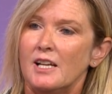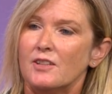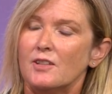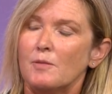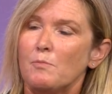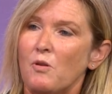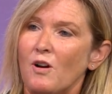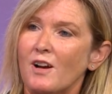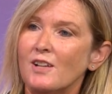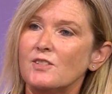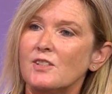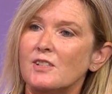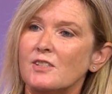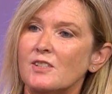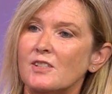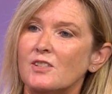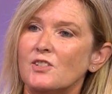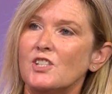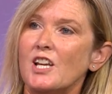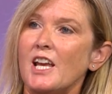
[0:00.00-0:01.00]
The
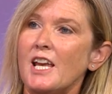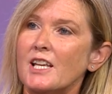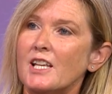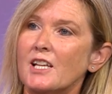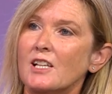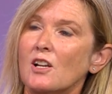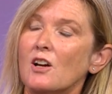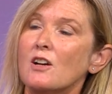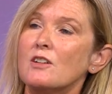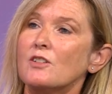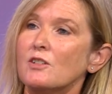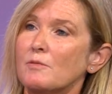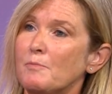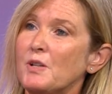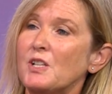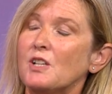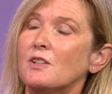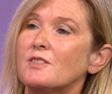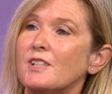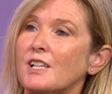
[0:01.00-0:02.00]
process is taking longer
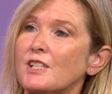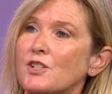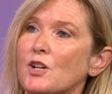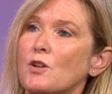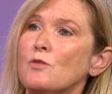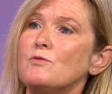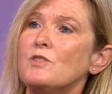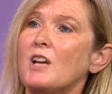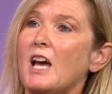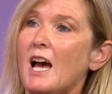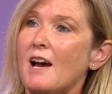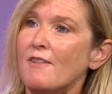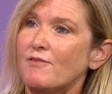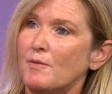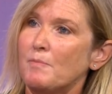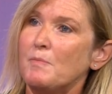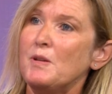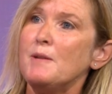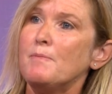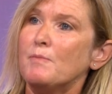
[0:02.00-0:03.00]
because they don't have
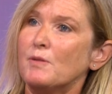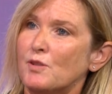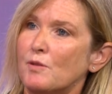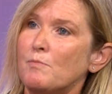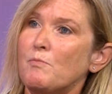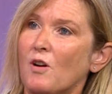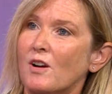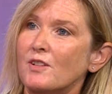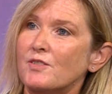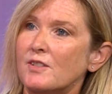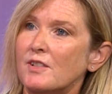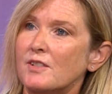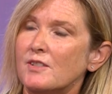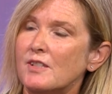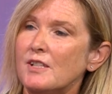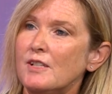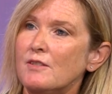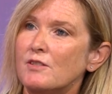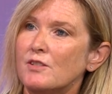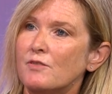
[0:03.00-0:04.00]
the people to process
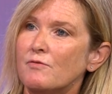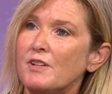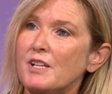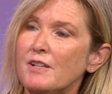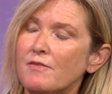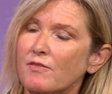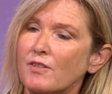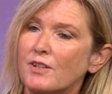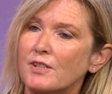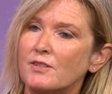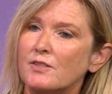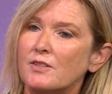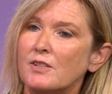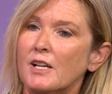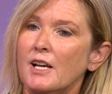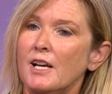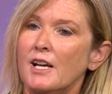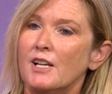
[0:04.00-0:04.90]
these refunds.